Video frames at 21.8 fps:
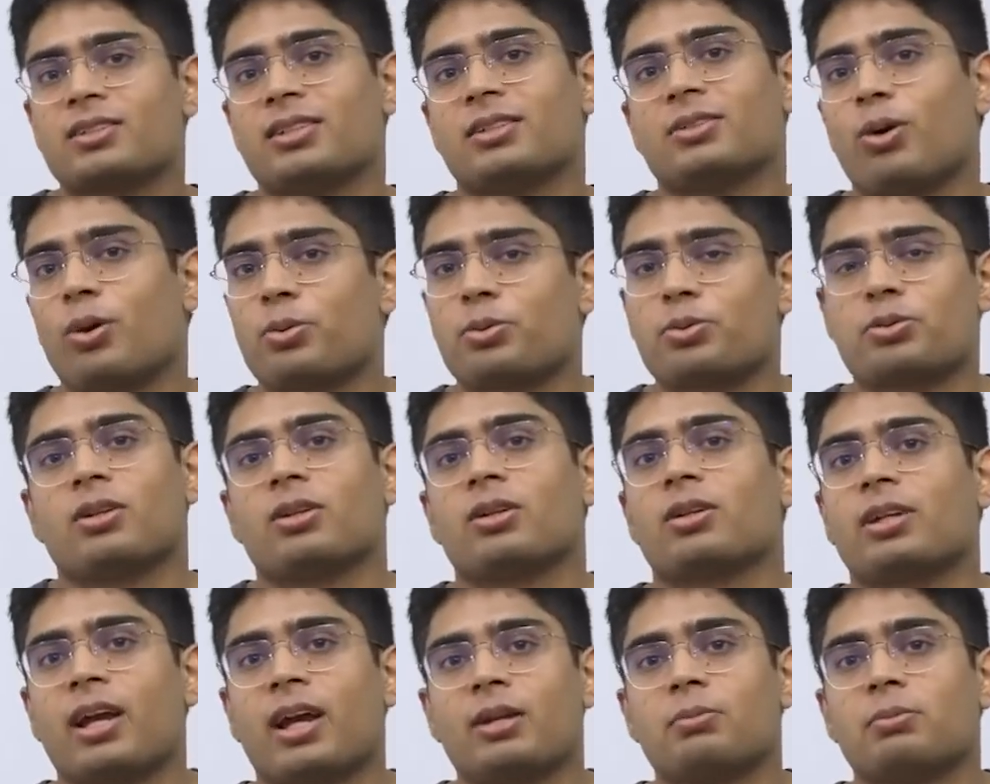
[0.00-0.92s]
in
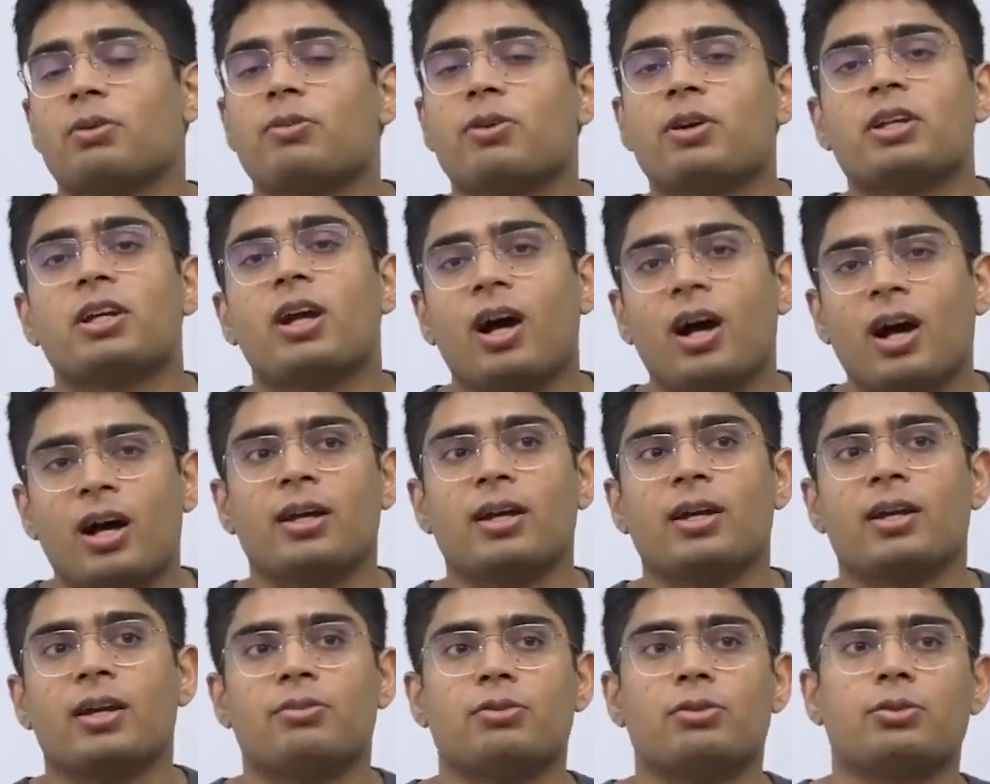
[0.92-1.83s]
optional can be very high
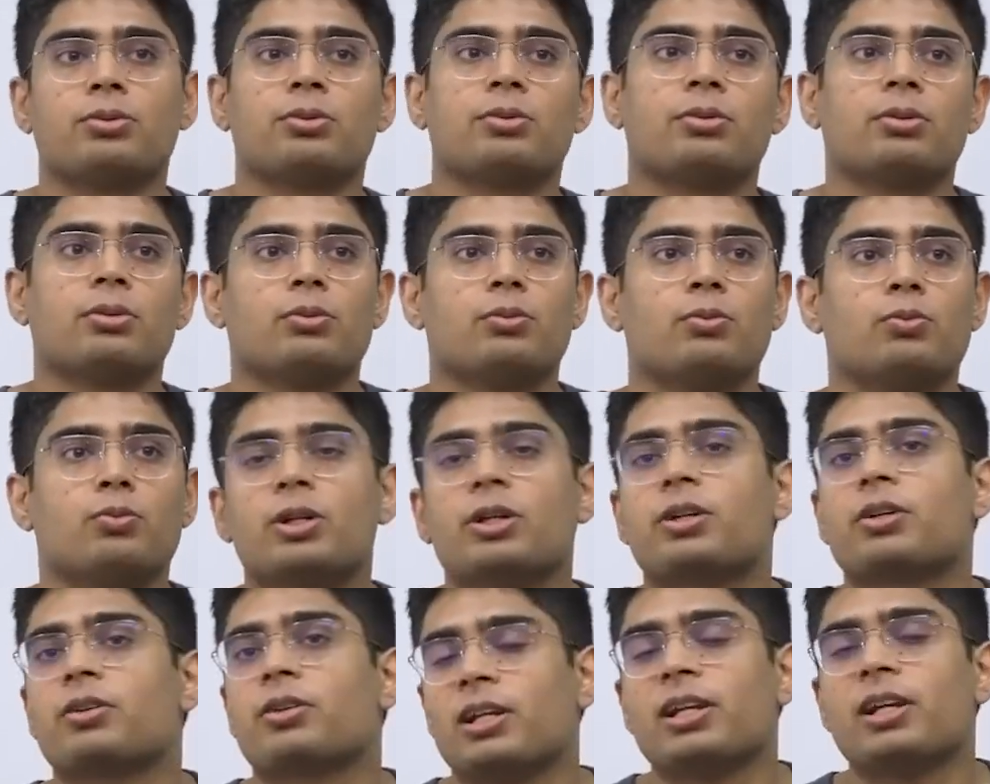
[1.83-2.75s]
if you
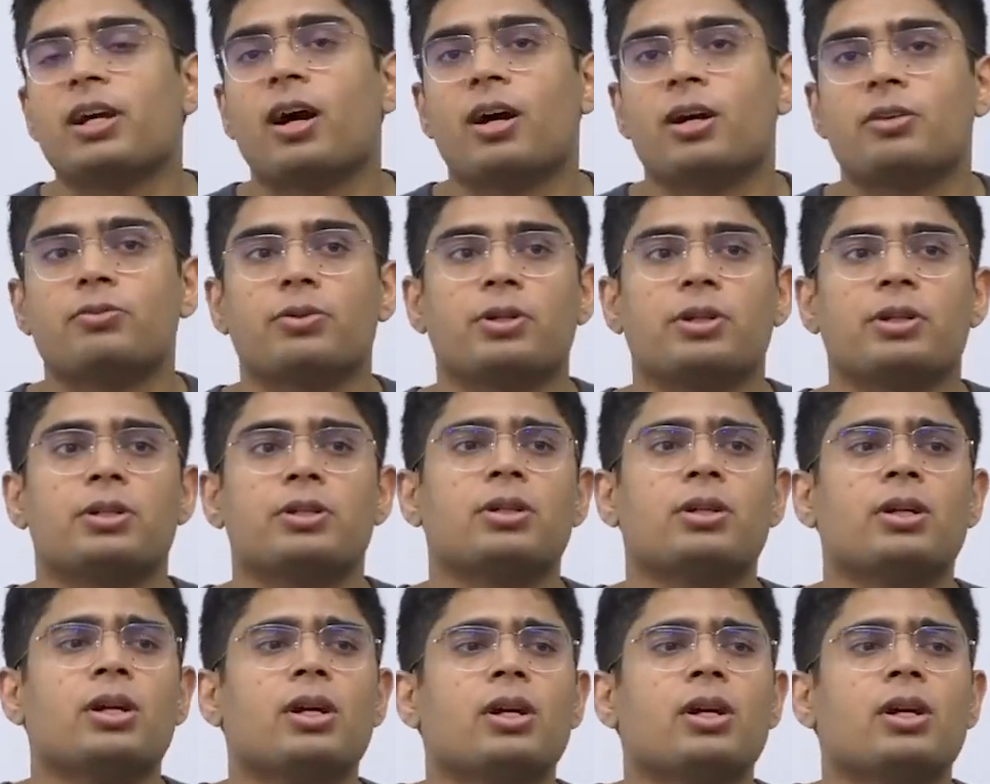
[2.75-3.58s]
work really hard for it.